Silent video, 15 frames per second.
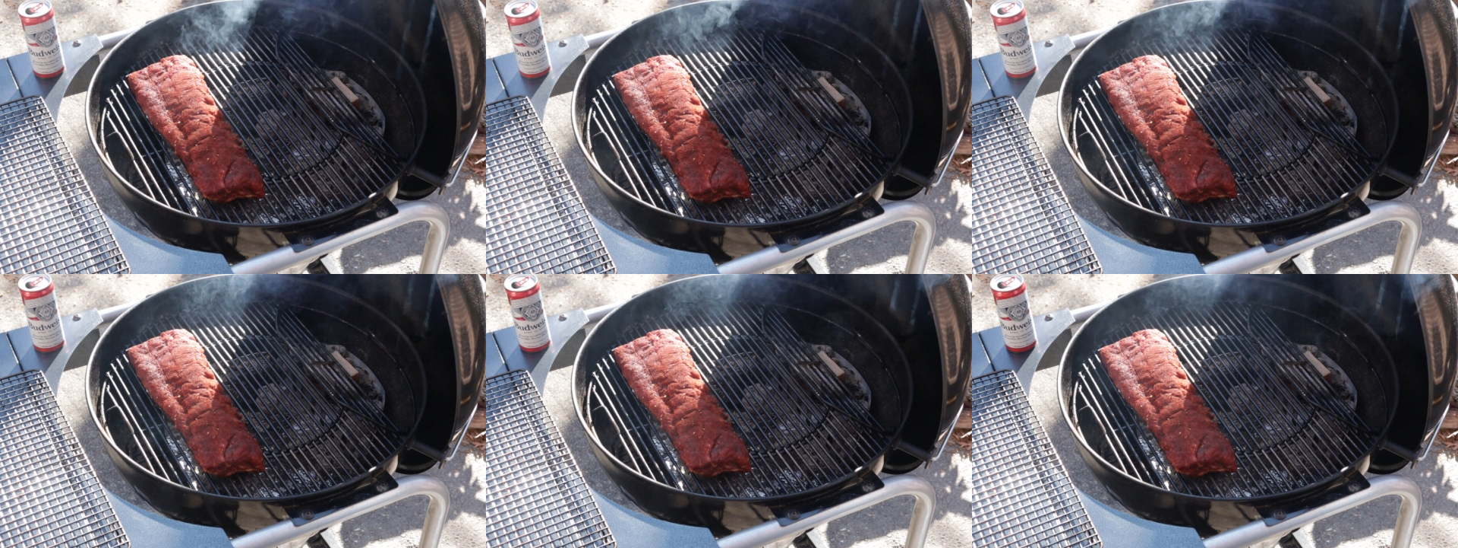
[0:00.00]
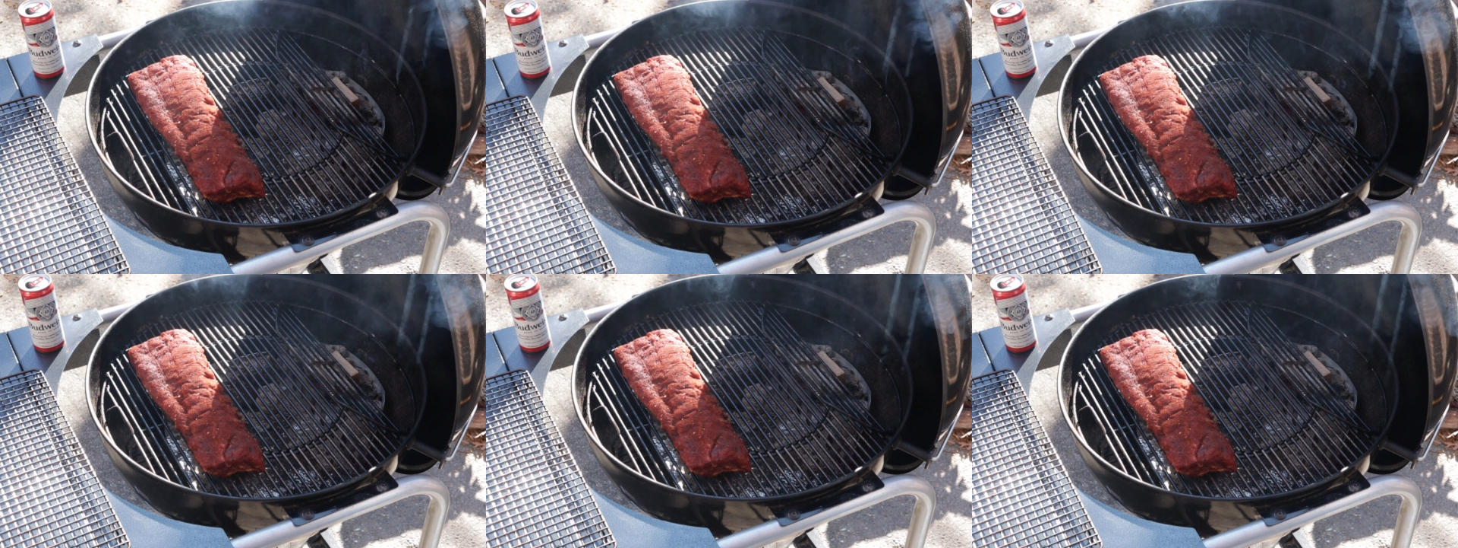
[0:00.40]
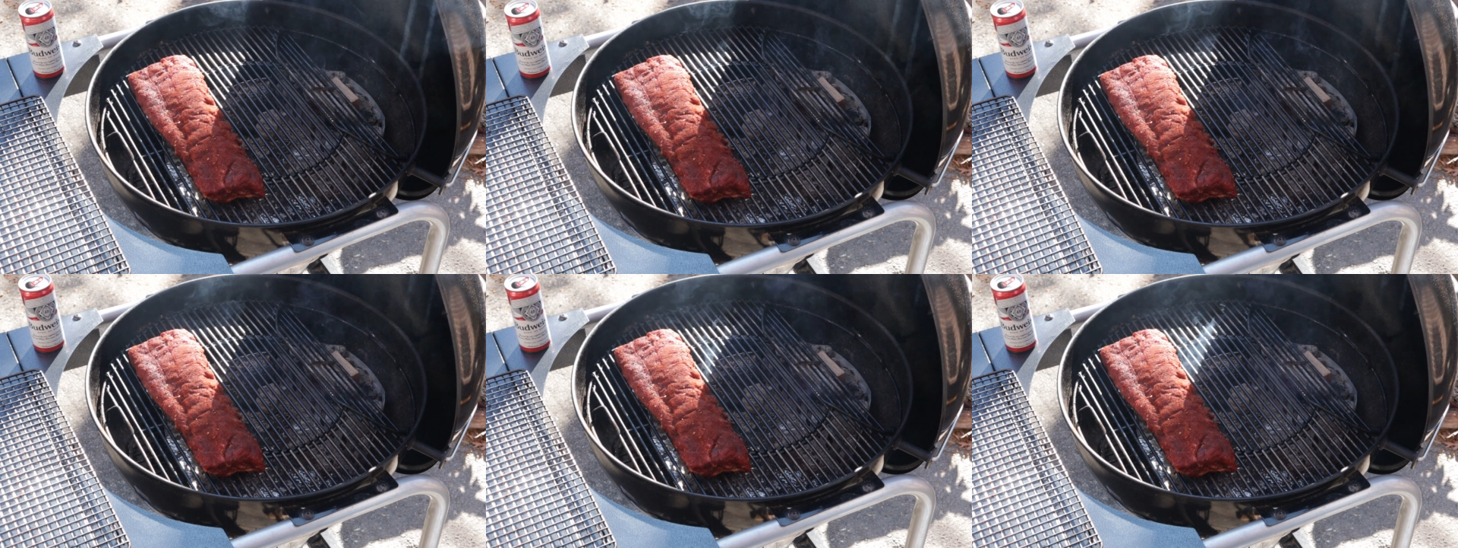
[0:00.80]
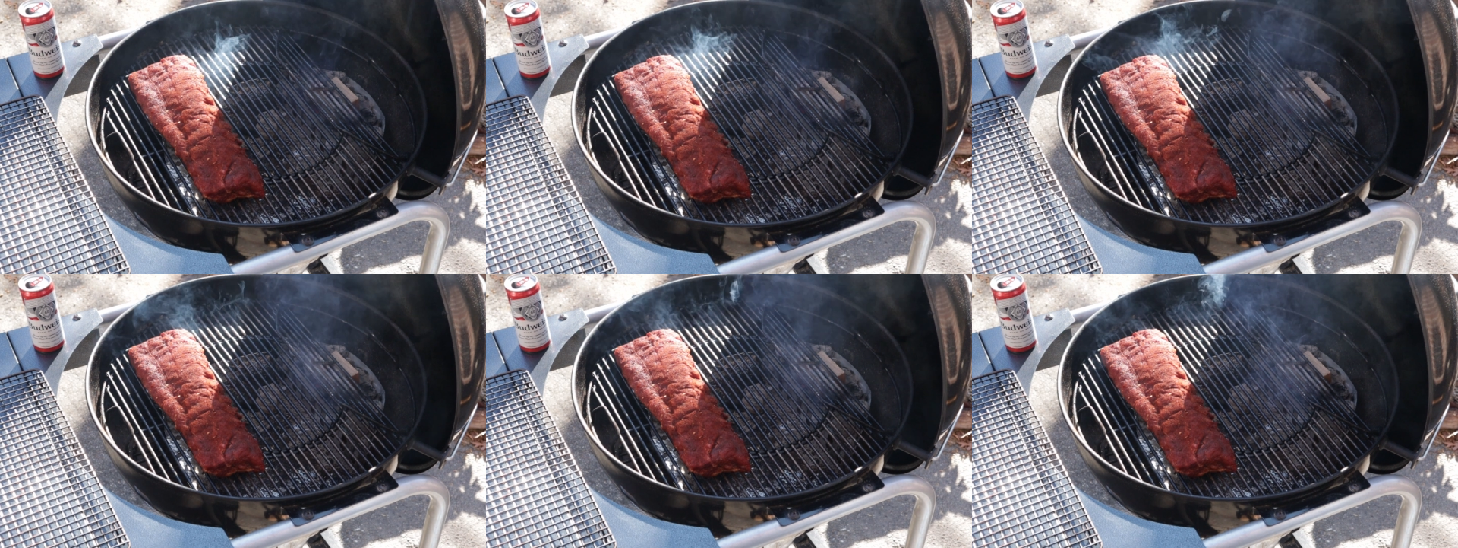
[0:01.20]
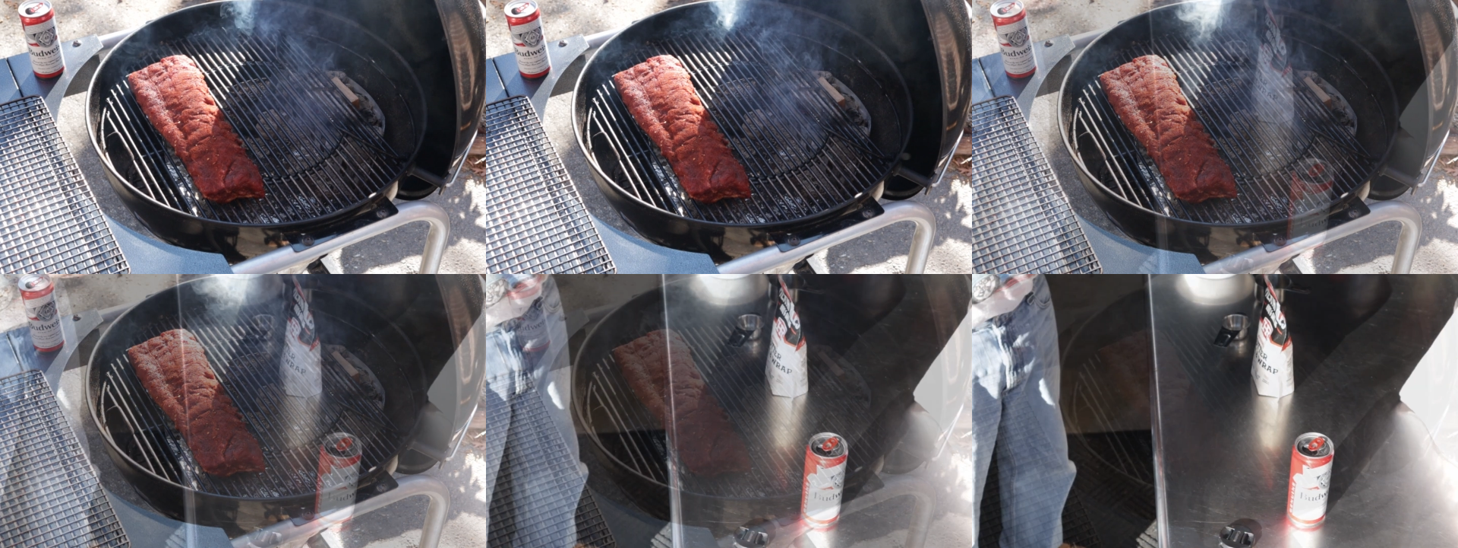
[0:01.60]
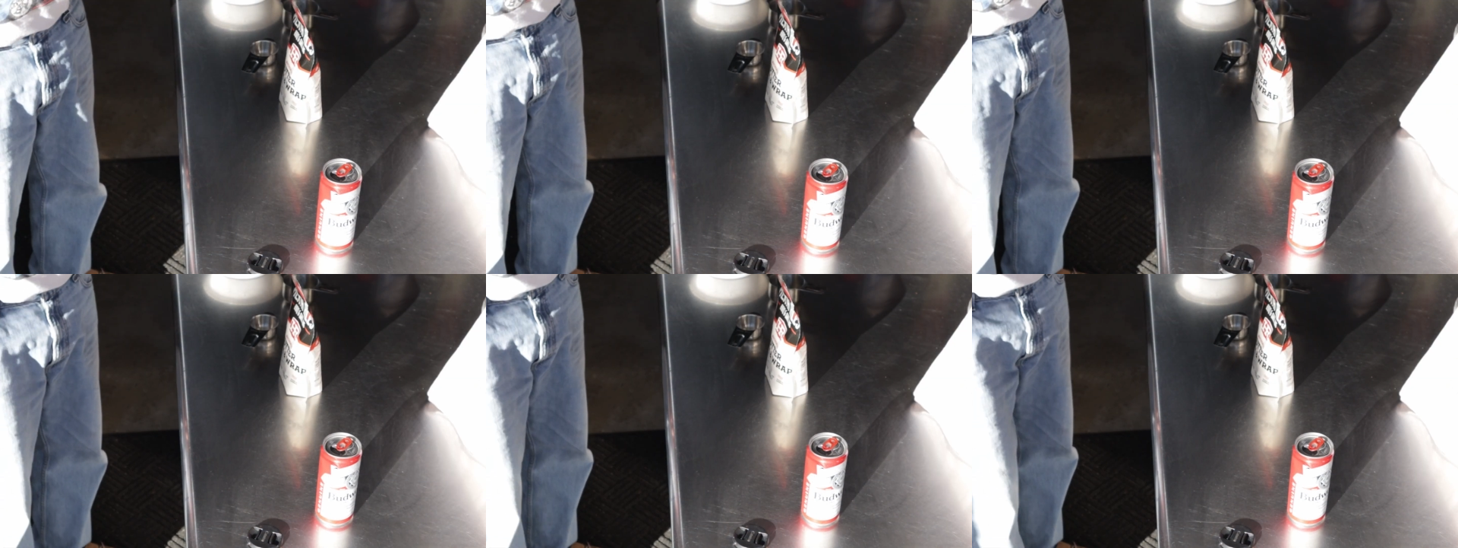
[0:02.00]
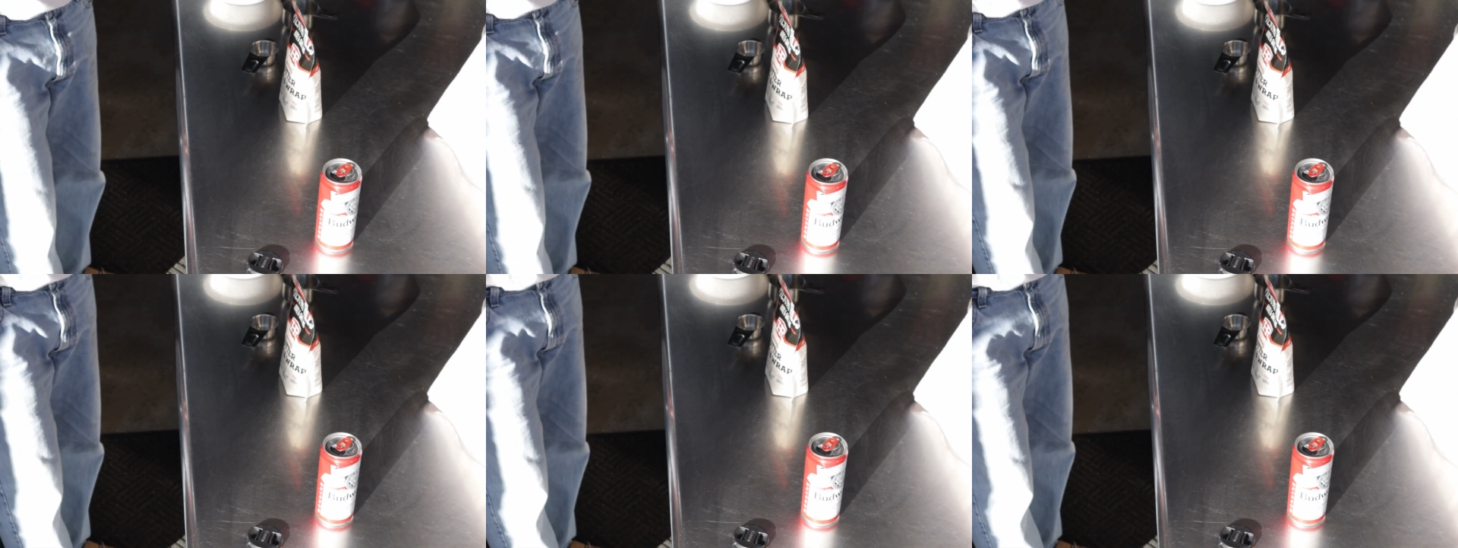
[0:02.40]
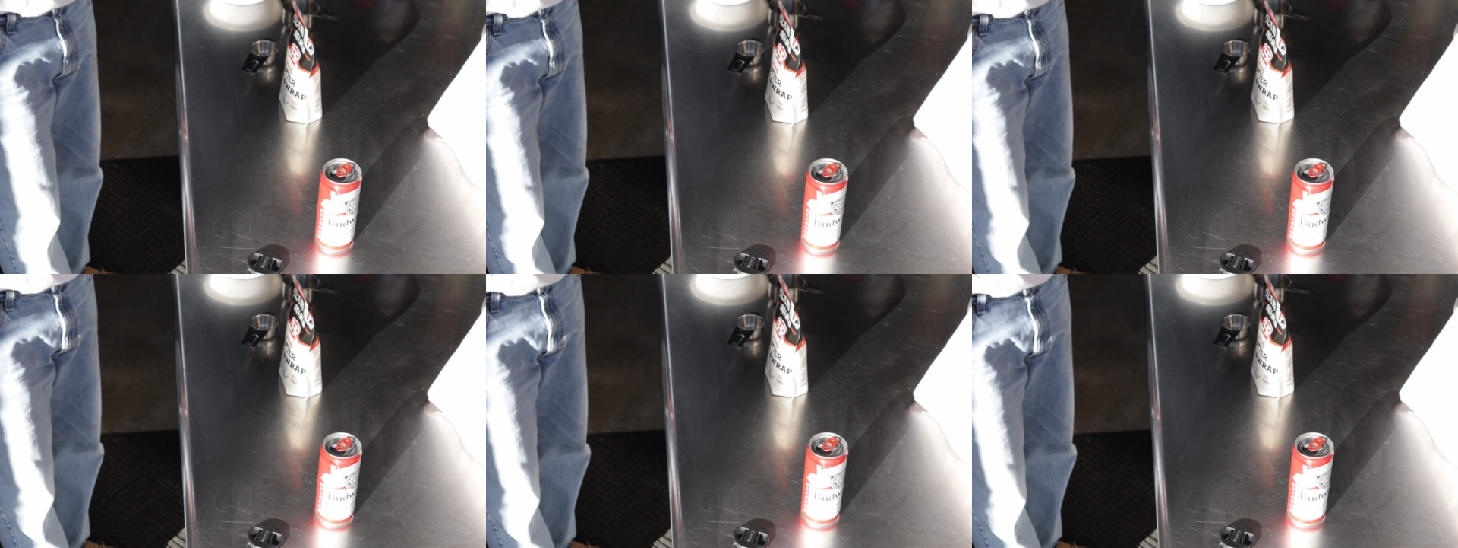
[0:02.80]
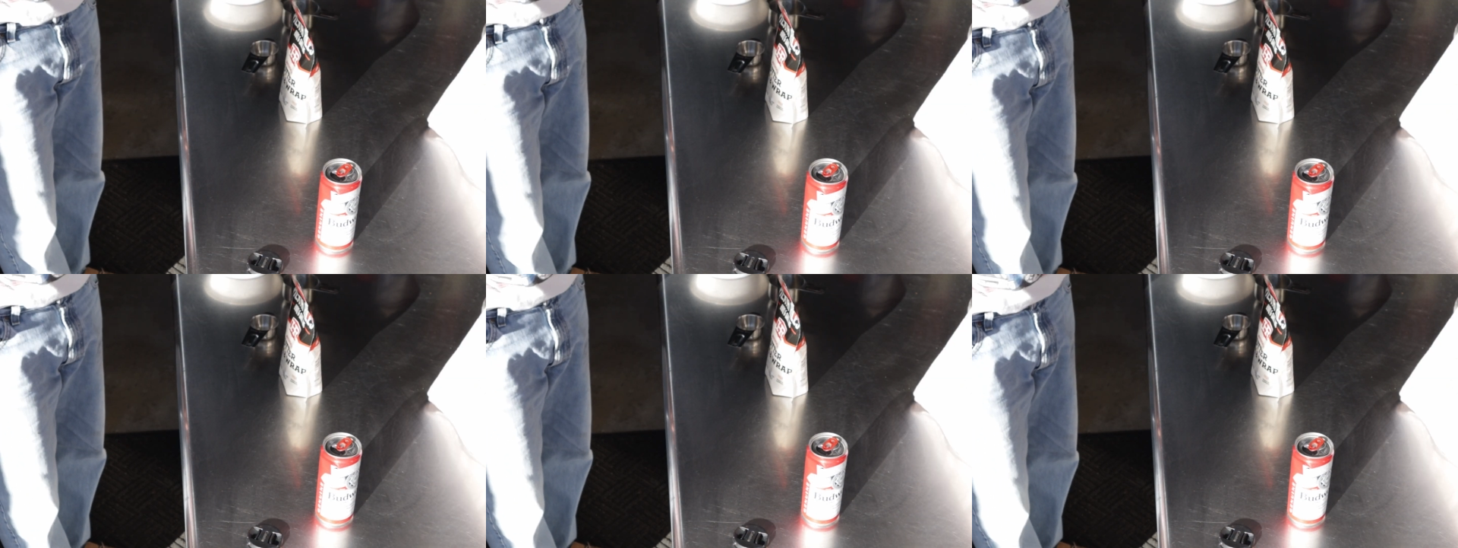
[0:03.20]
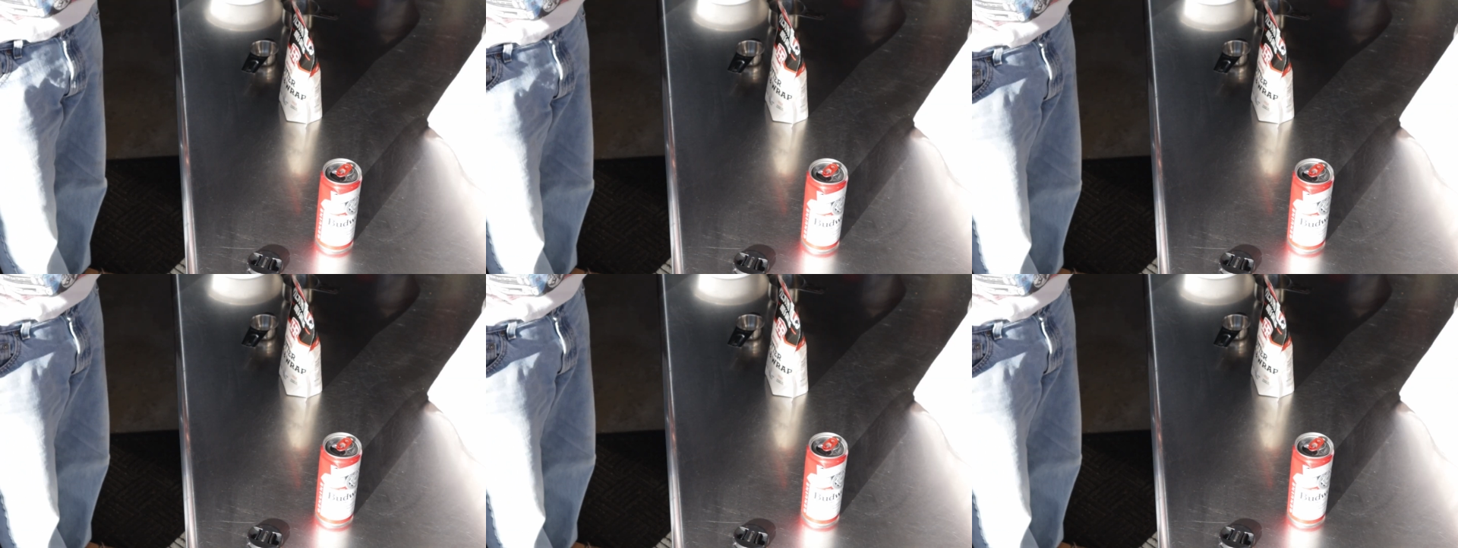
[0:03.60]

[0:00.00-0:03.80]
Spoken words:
No face is visible, so there are no lips to read.